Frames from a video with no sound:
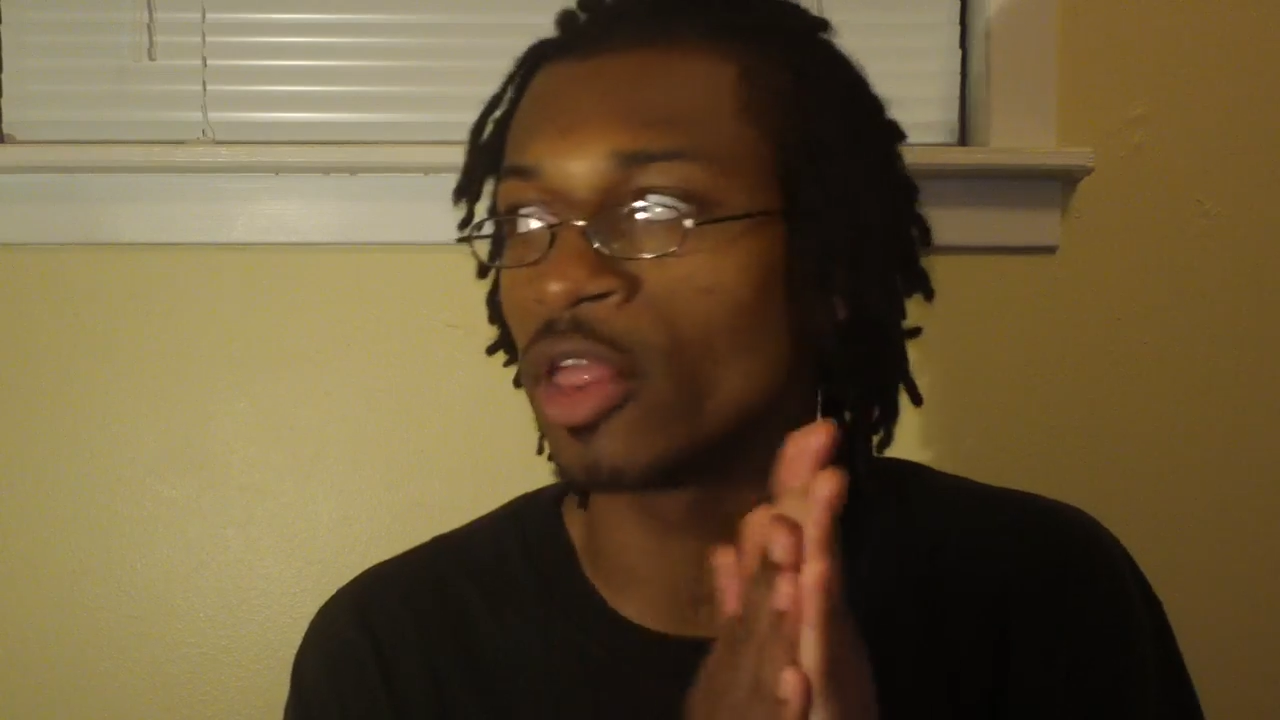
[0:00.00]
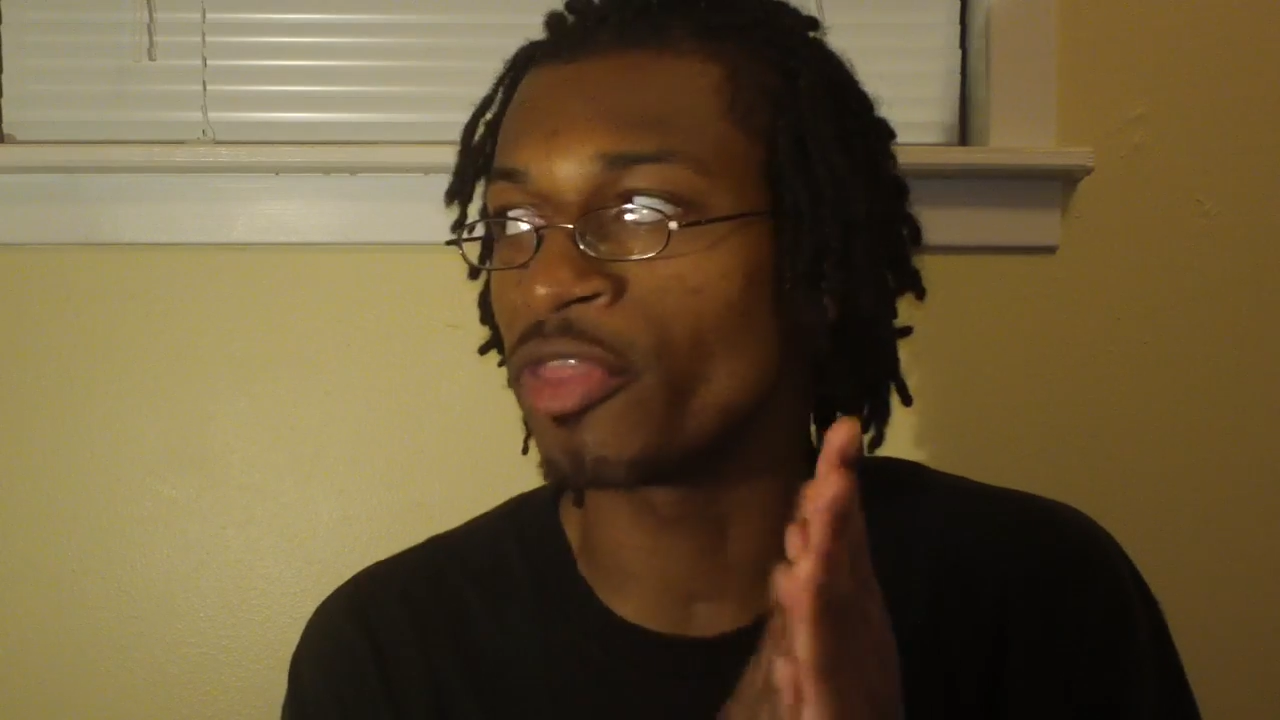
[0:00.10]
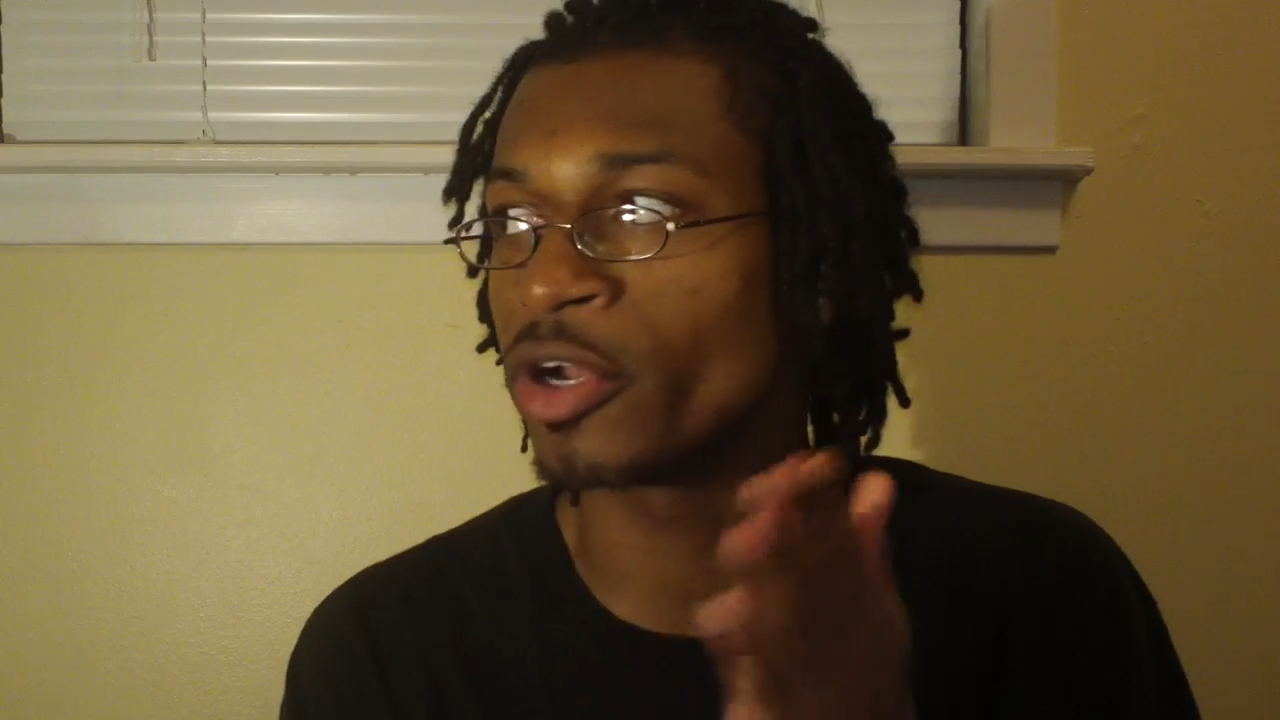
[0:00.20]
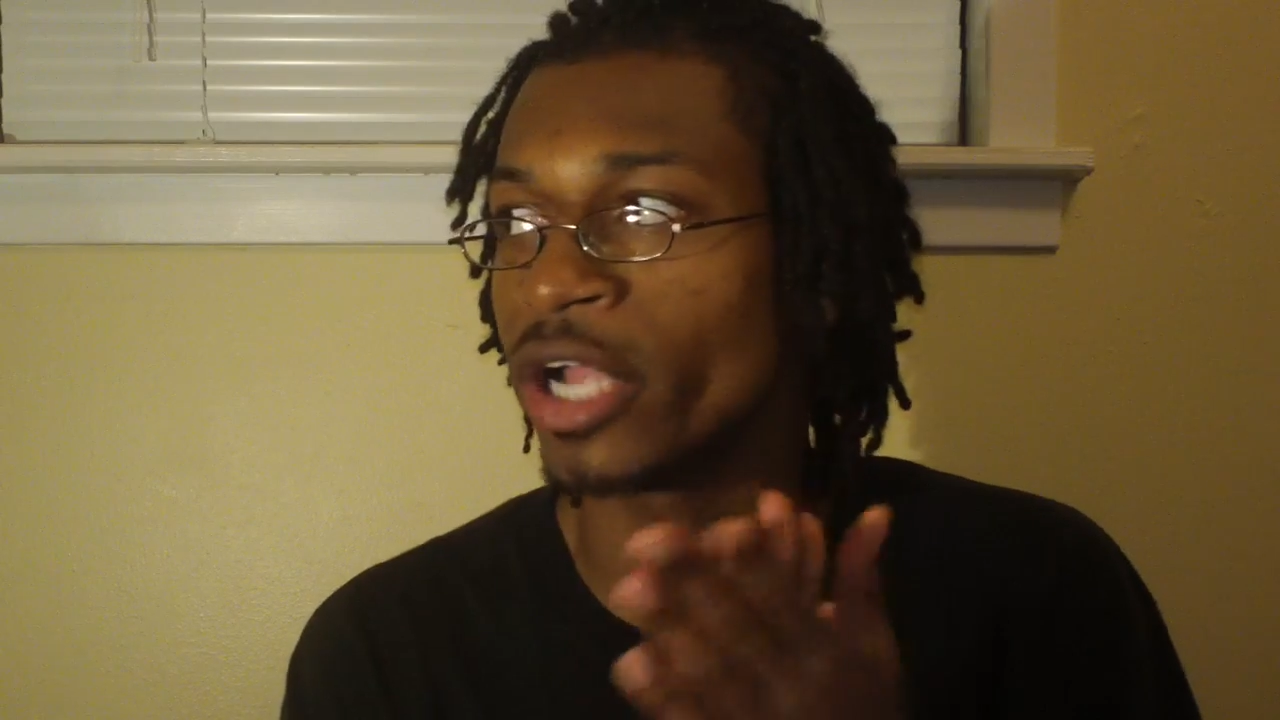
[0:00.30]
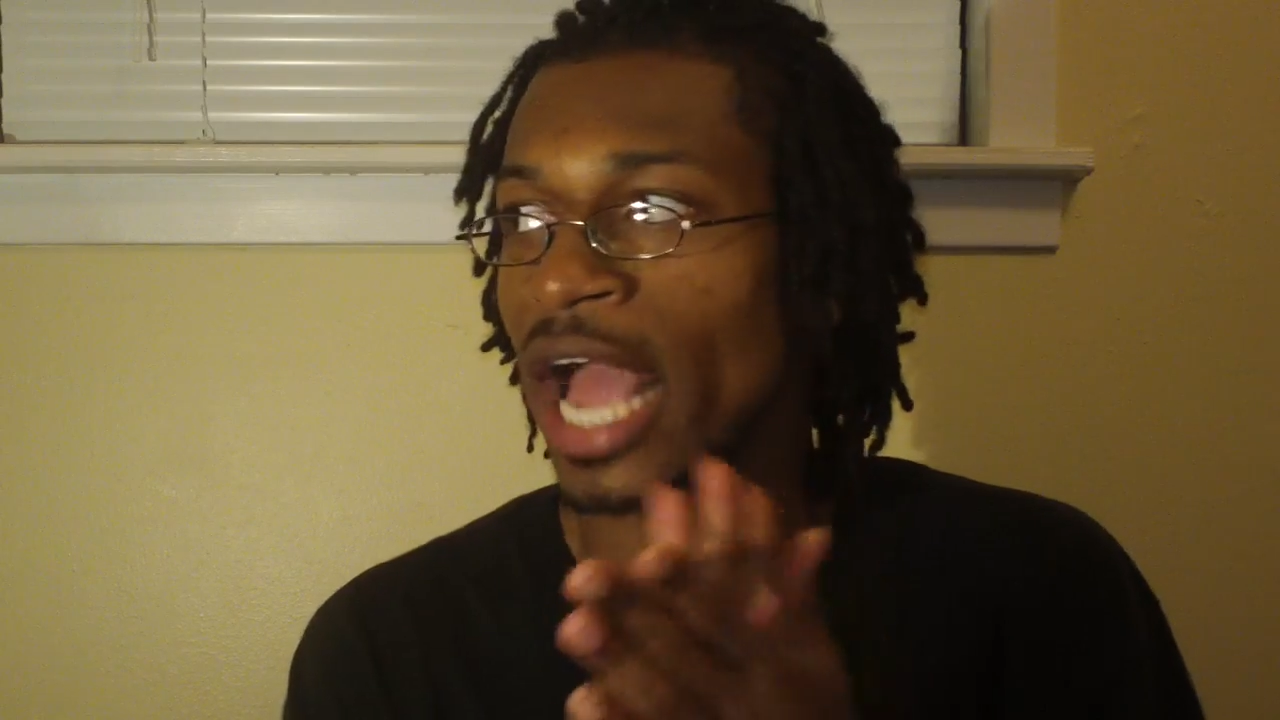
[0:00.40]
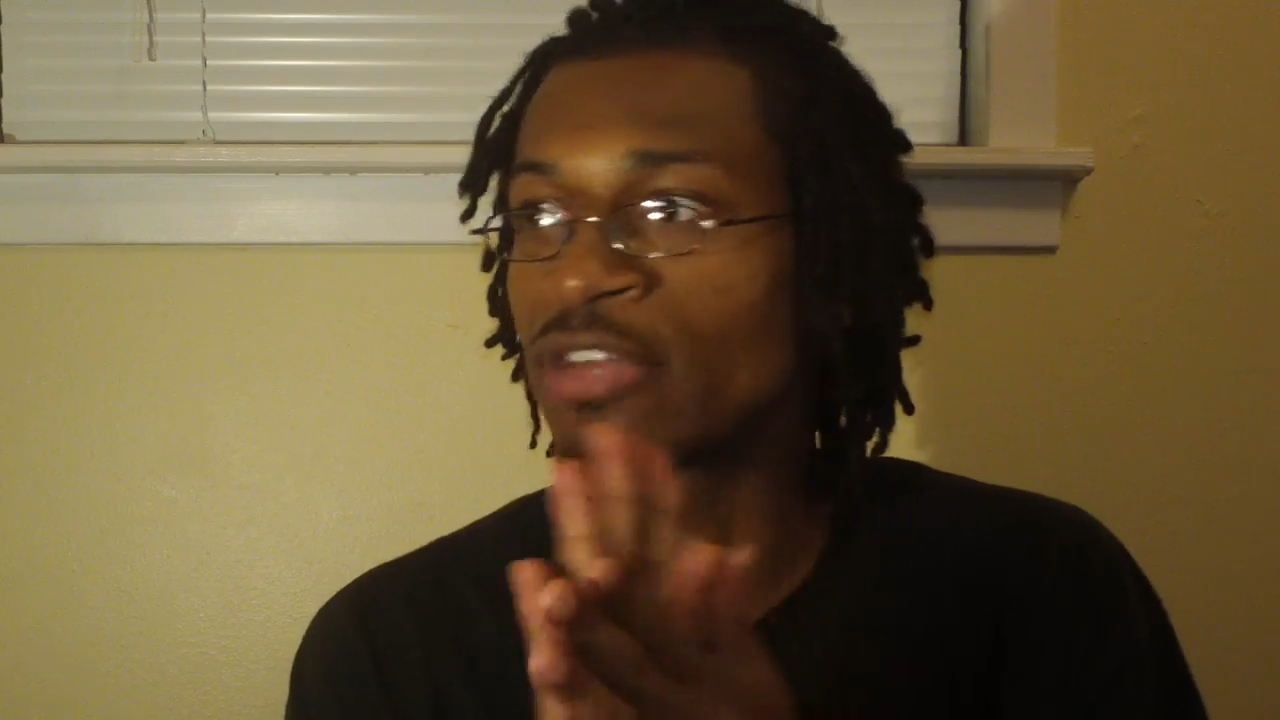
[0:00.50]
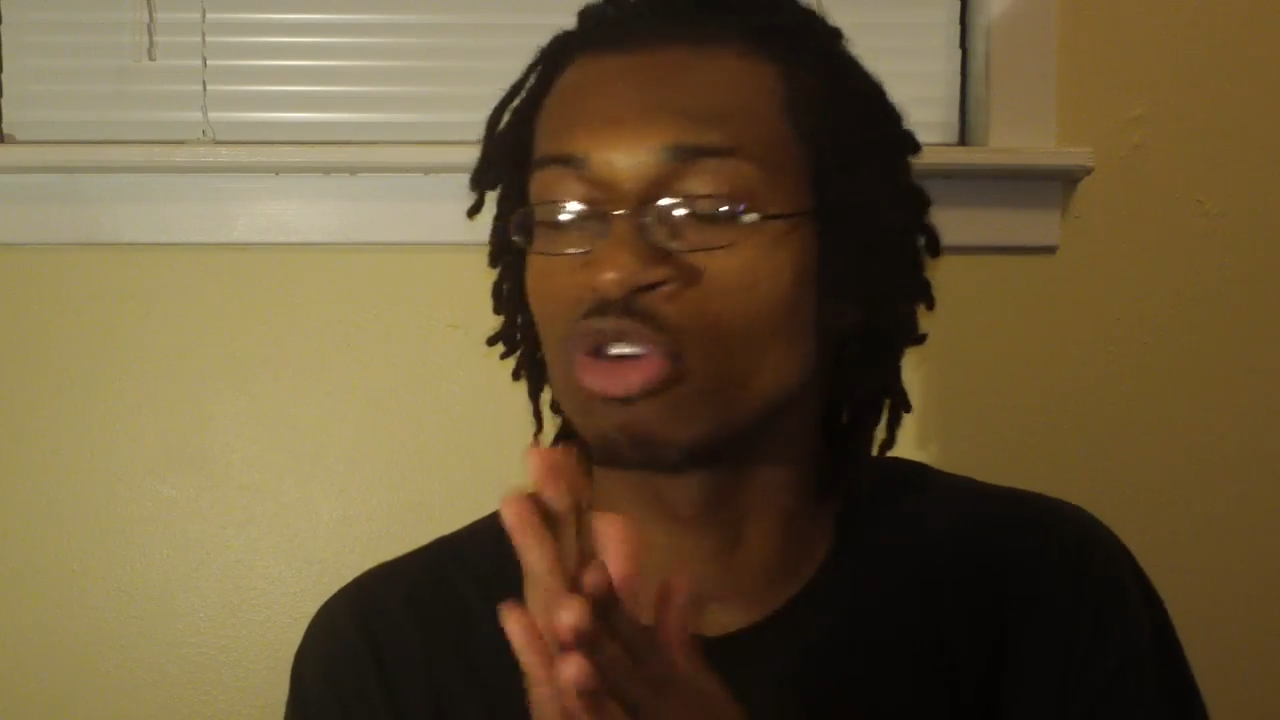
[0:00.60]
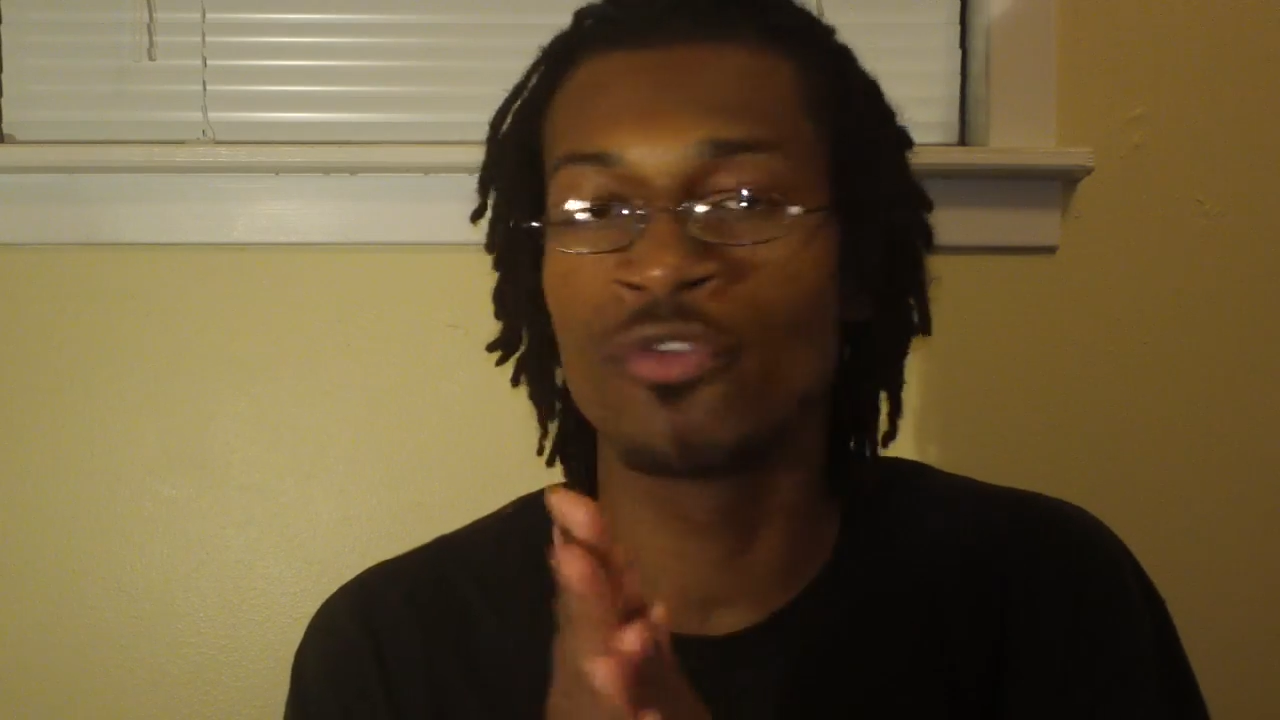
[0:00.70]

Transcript: the Thundercats